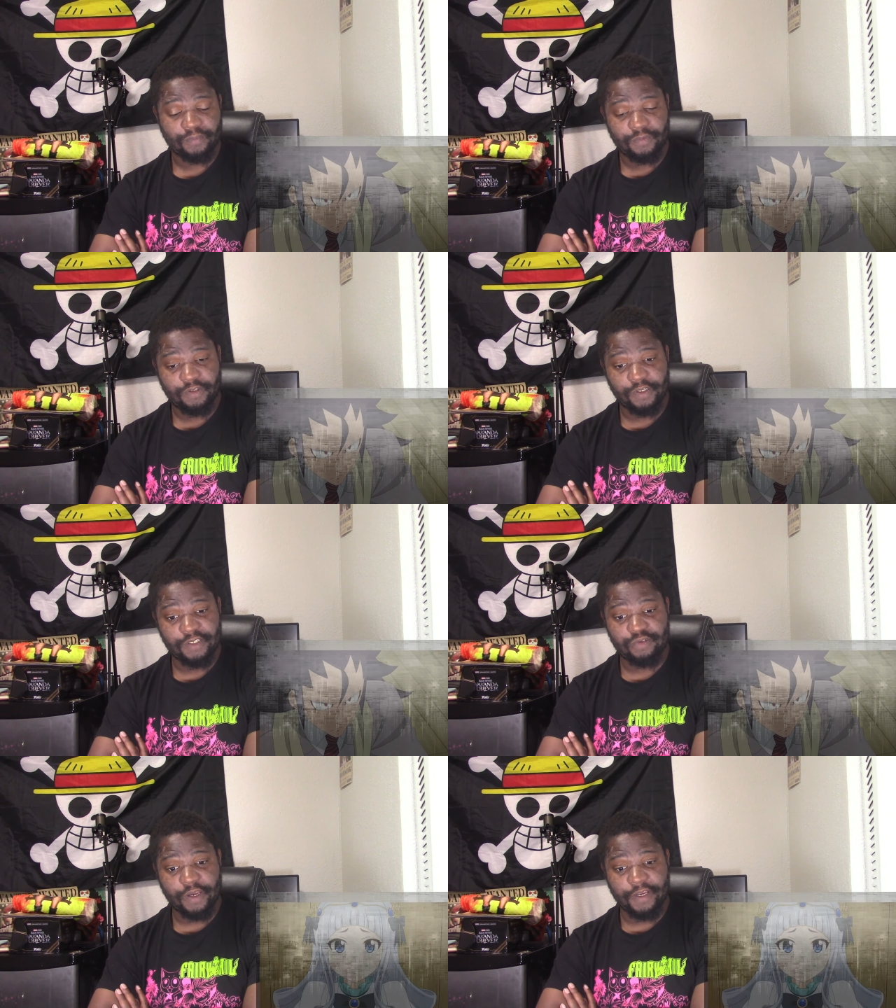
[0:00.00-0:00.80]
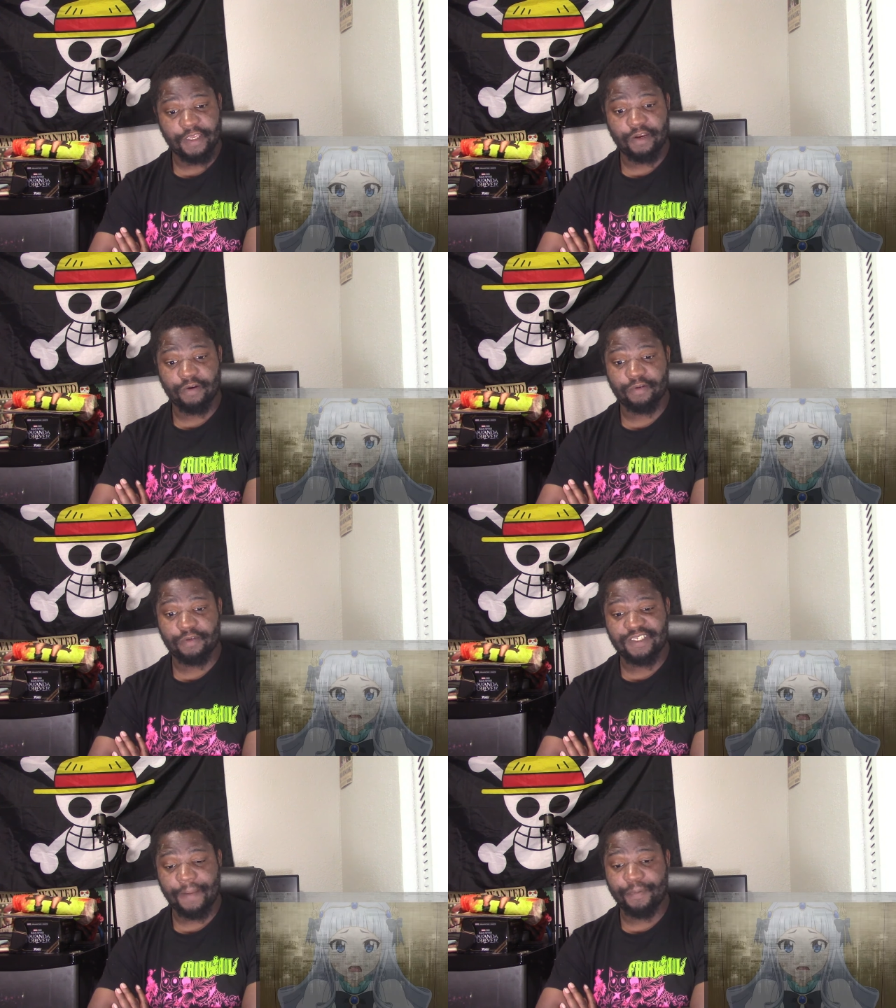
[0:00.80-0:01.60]
So he's trying to get her
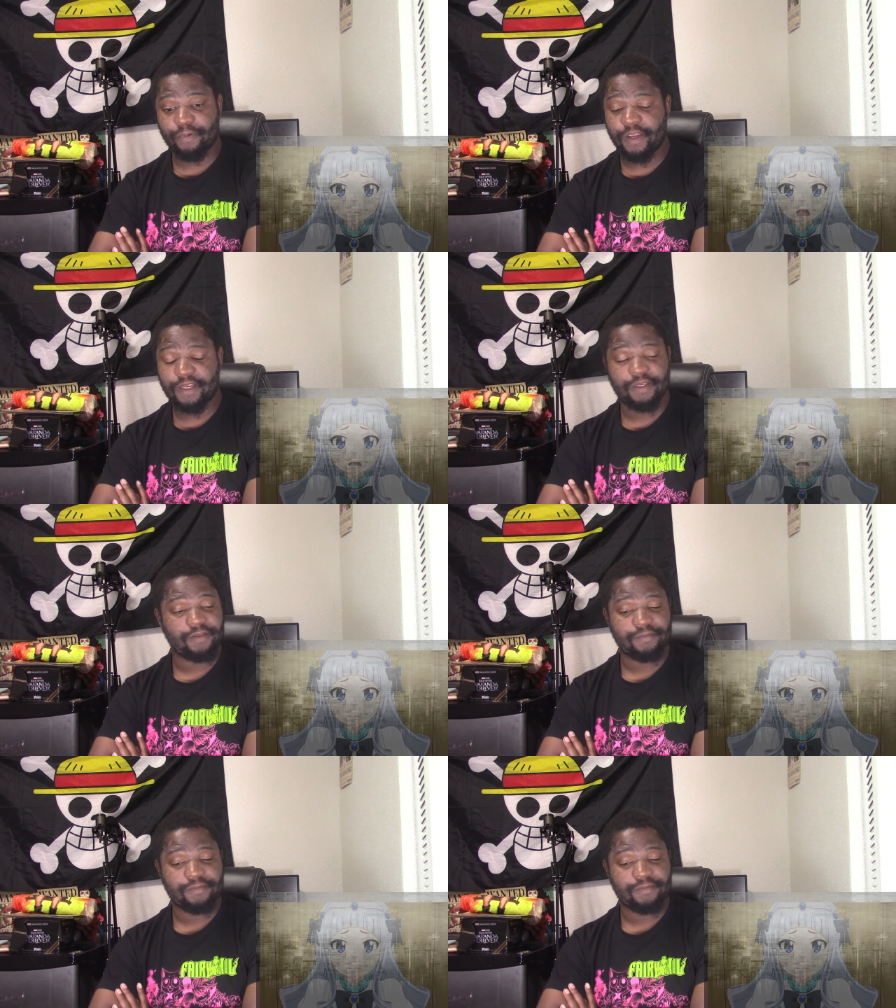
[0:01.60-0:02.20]
separated.